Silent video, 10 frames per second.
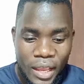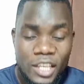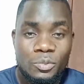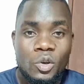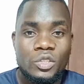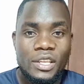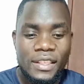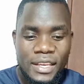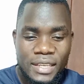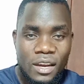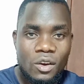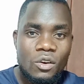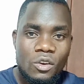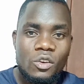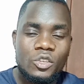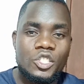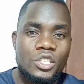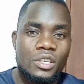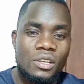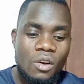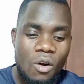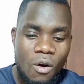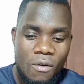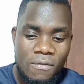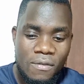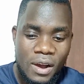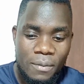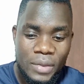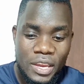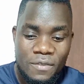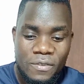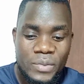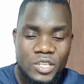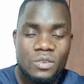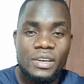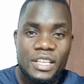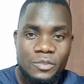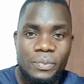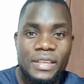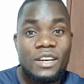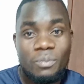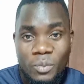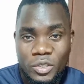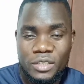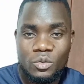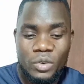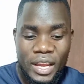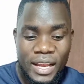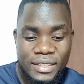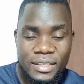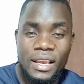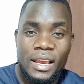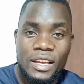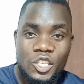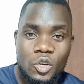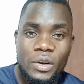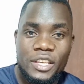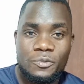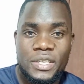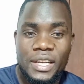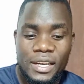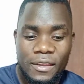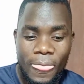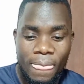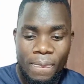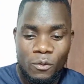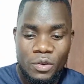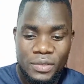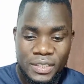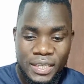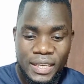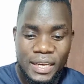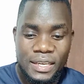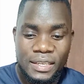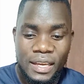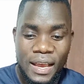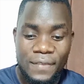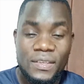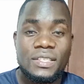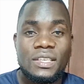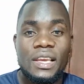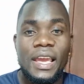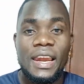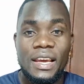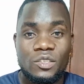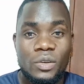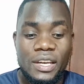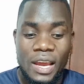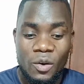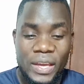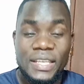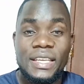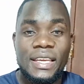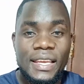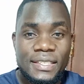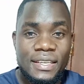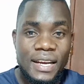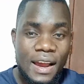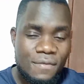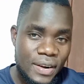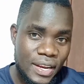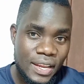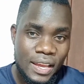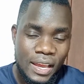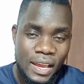is because there is a chronology of information display that Moses Kuria has shown, especially when we started this year, and actually now that he is recovering